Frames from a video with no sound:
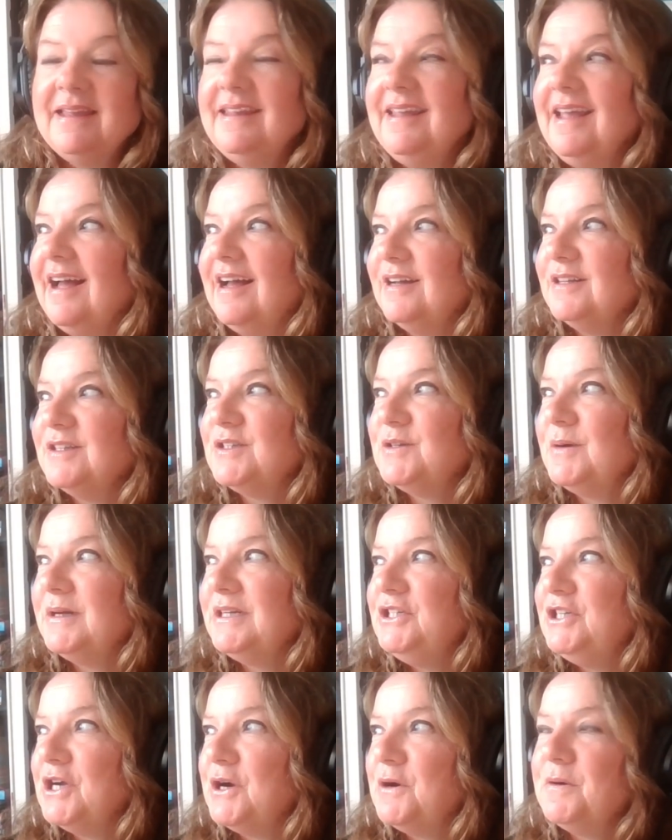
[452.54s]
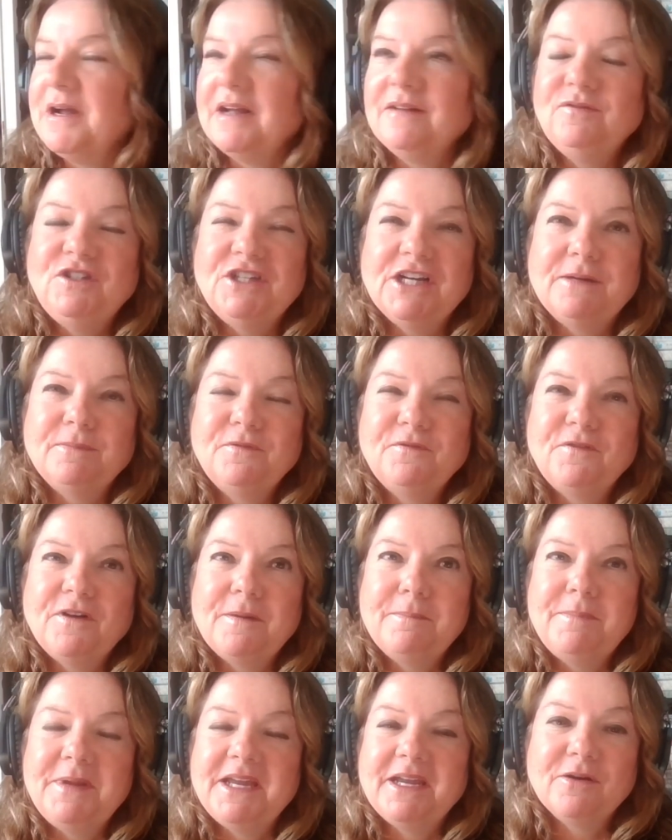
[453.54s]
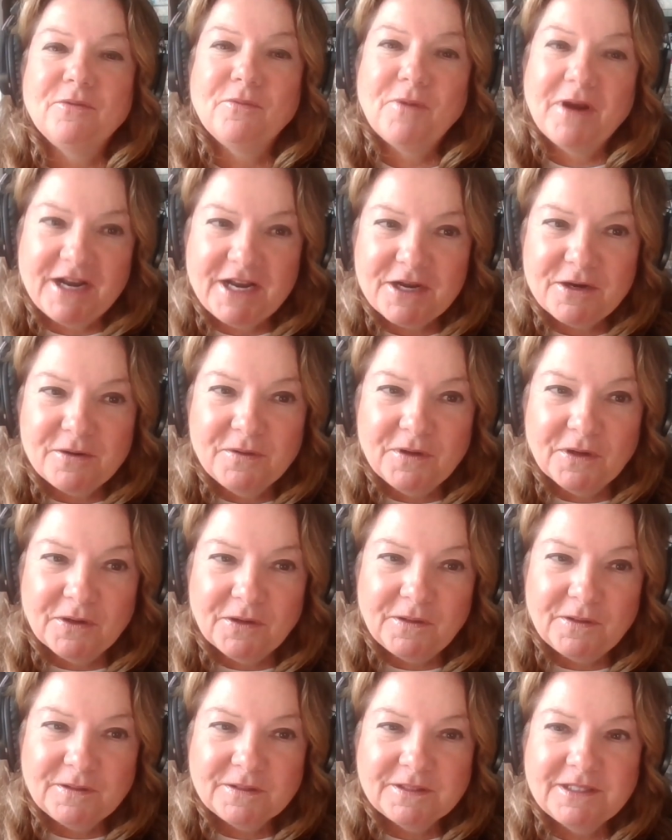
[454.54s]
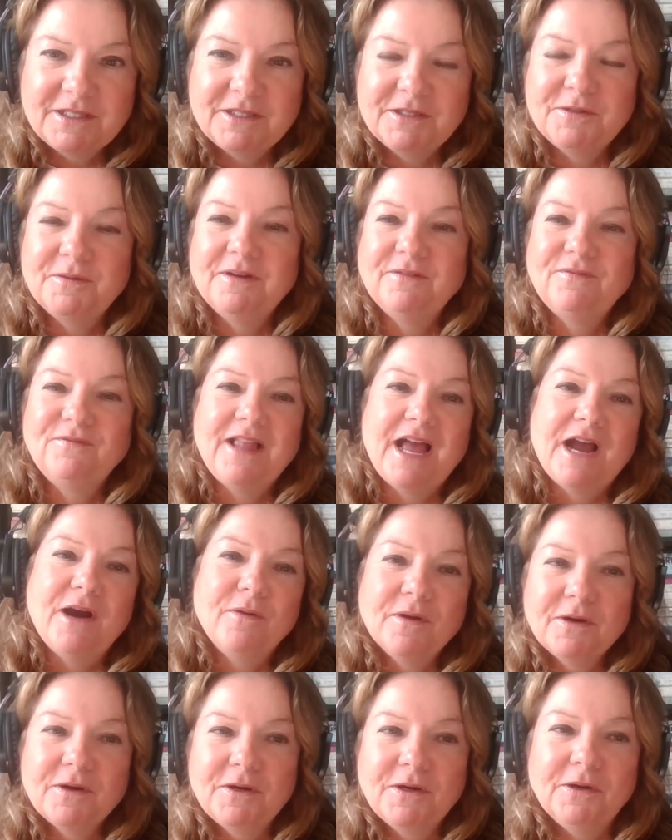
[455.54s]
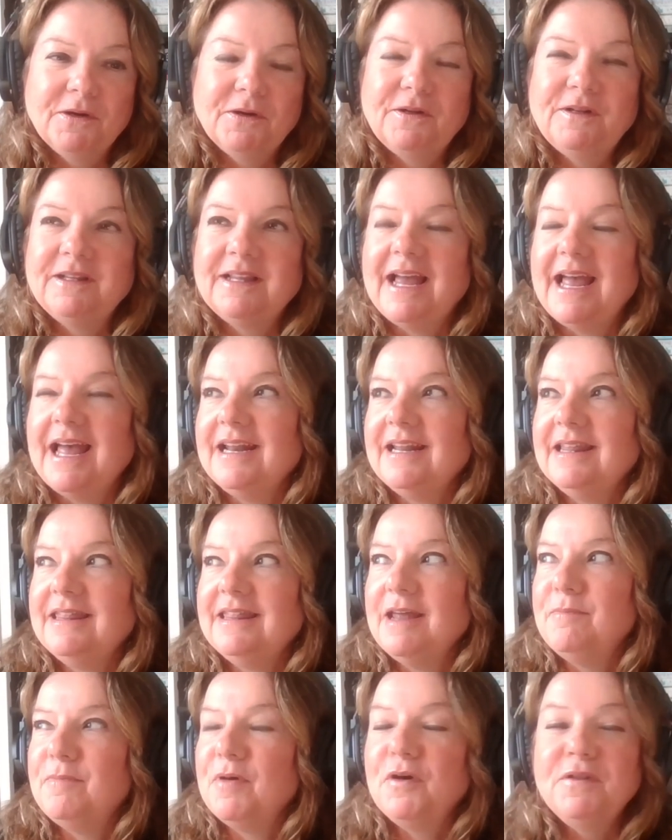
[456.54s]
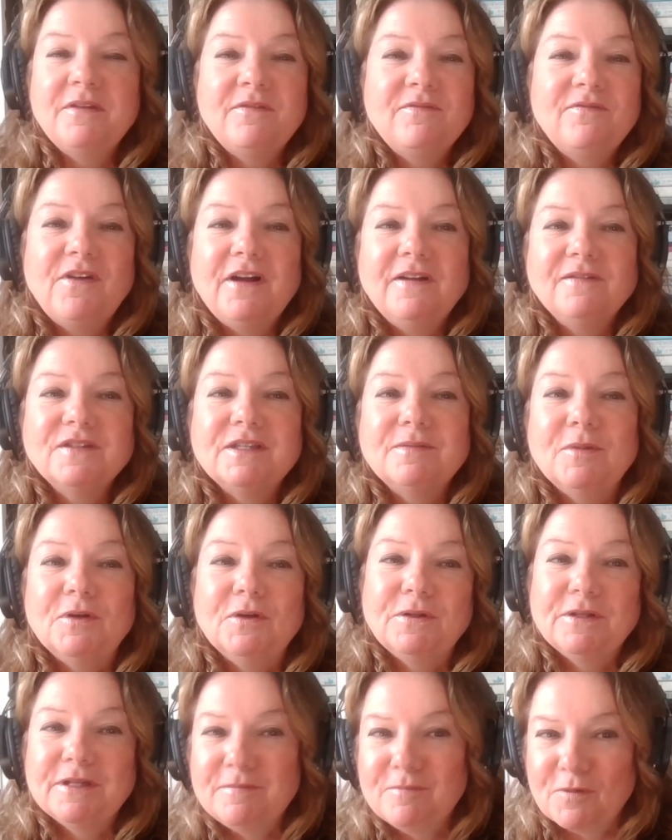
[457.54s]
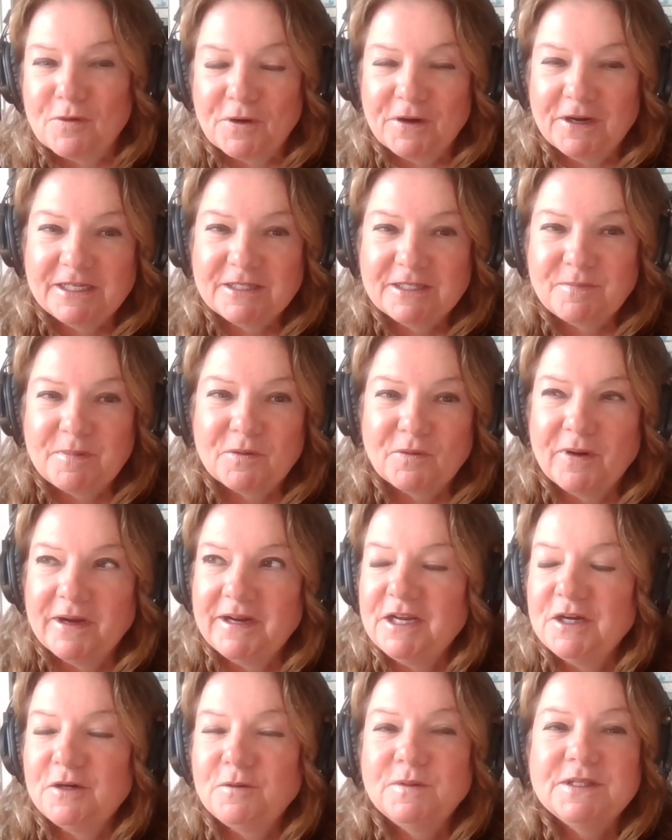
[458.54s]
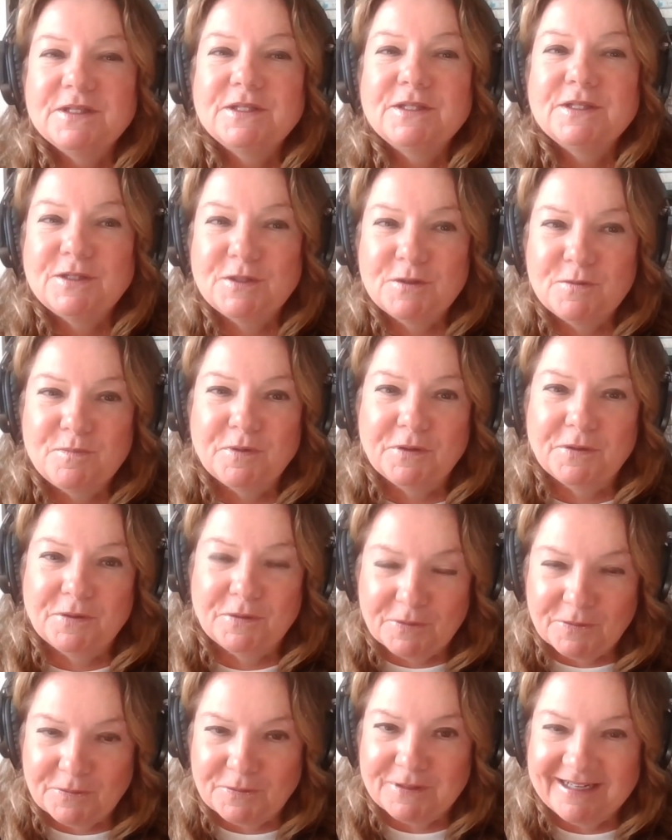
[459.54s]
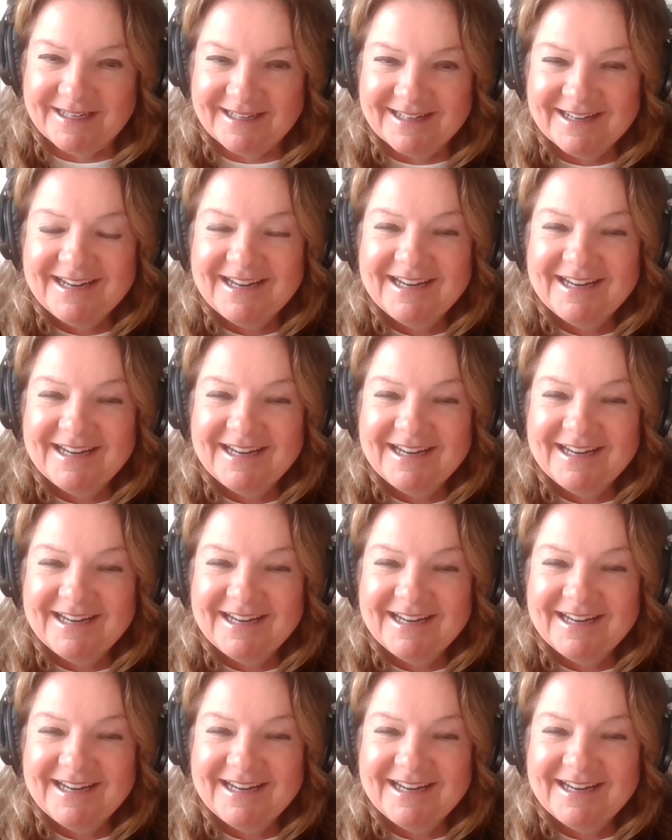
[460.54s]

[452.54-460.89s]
Yeah, so I joke I've jumped from being a radio girl to a flower girl, and they both involve some early mornings, but radio was super early.